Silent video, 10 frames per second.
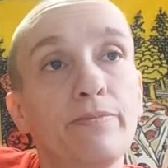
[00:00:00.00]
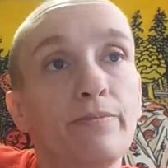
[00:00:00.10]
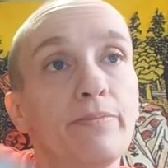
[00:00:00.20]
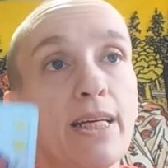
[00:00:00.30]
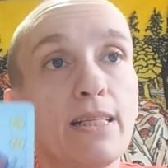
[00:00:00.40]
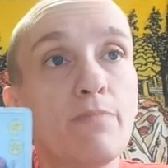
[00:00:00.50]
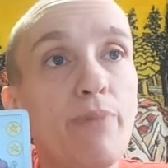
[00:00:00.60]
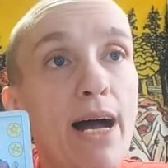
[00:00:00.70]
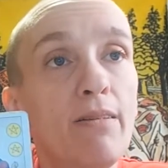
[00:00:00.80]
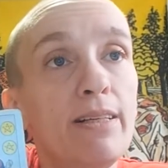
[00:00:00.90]
That is
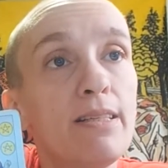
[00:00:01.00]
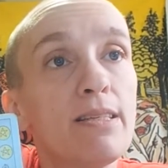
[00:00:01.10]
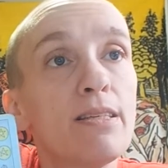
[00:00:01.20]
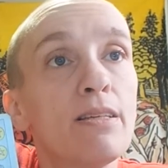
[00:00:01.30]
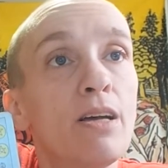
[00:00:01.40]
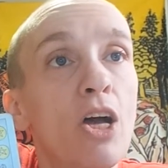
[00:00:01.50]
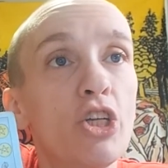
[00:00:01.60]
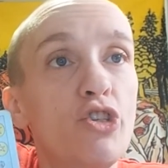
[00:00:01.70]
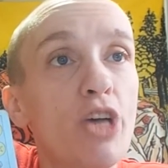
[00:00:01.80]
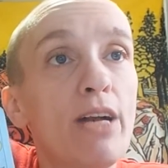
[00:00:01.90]
balanced,
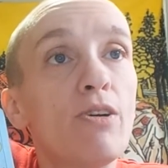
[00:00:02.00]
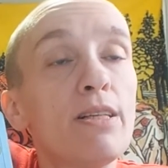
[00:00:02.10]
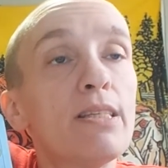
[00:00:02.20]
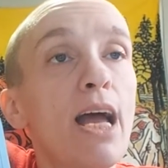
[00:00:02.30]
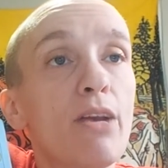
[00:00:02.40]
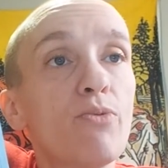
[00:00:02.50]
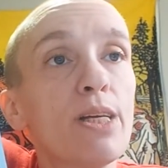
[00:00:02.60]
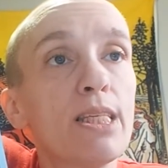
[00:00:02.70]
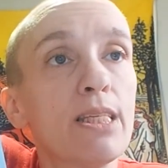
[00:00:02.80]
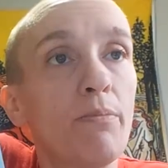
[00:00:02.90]
generous, and
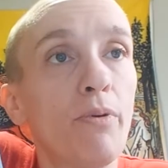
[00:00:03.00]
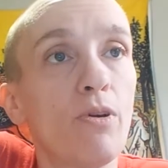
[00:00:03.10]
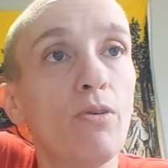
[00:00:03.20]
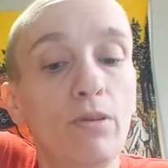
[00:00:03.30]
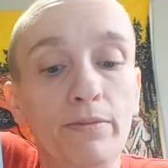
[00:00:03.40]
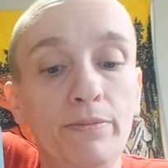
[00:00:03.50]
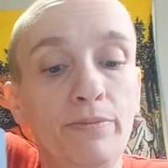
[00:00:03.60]
reciprocal.